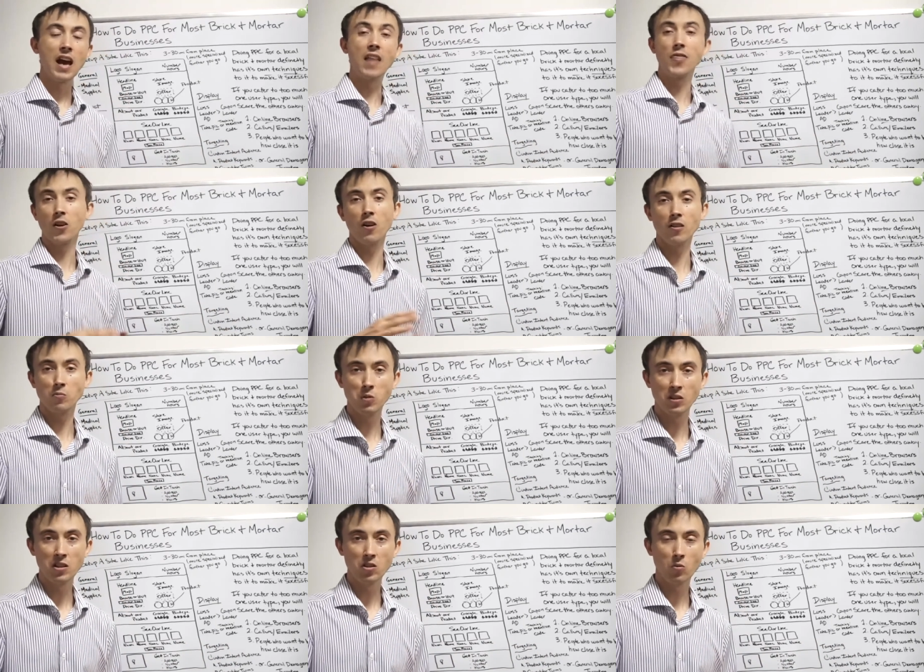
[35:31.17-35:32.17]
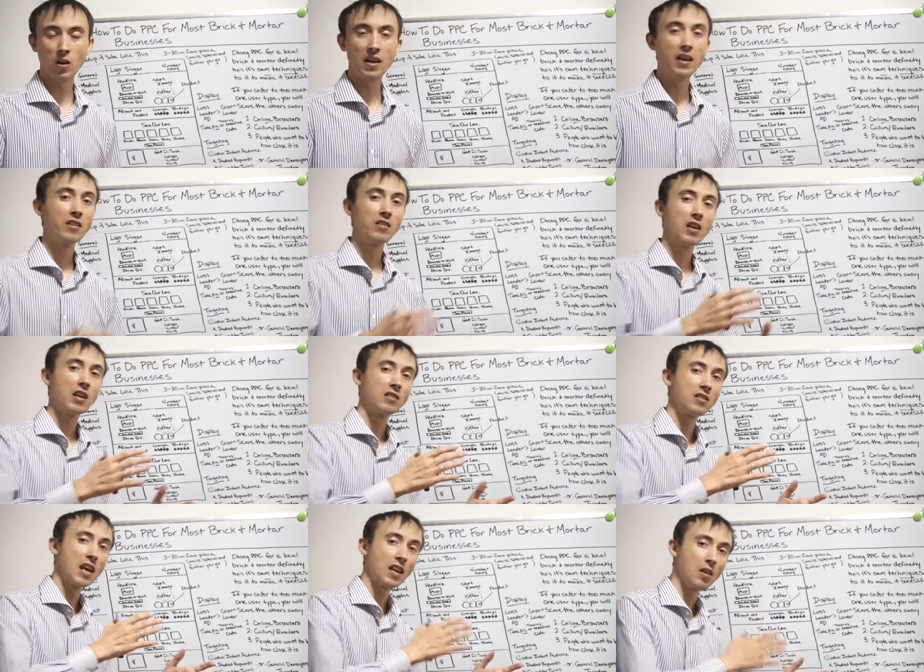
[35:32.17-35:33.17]
at the cost per lead you want,
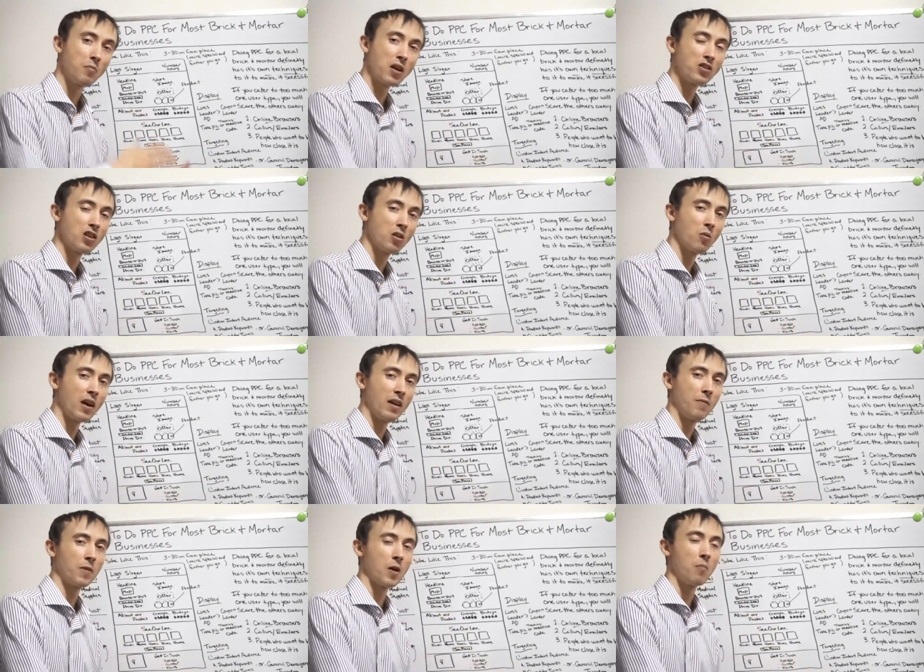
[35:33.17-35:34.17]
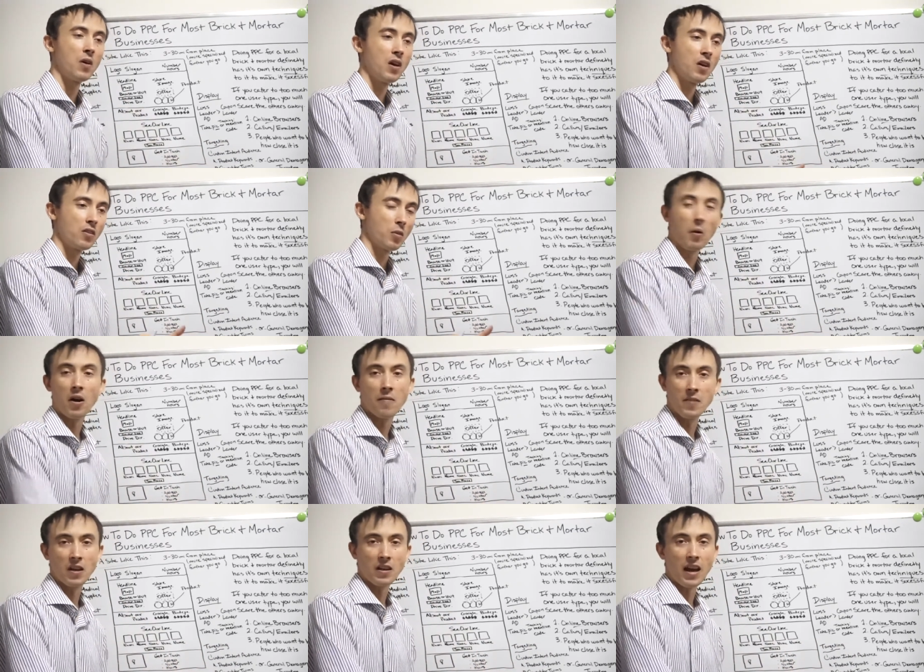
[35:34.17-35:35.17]
and taking budget away from the
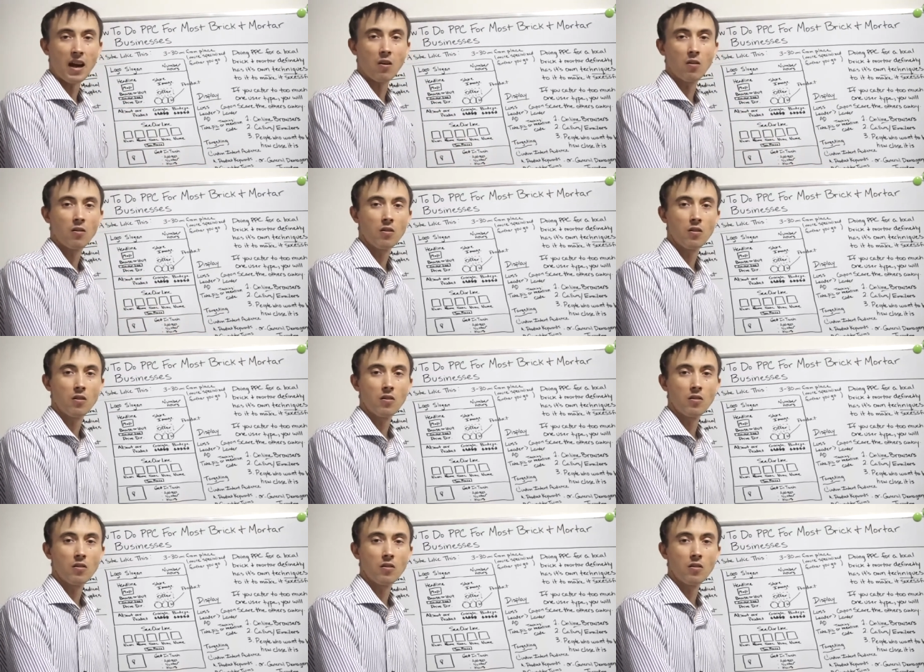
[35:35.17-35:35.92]
part of the account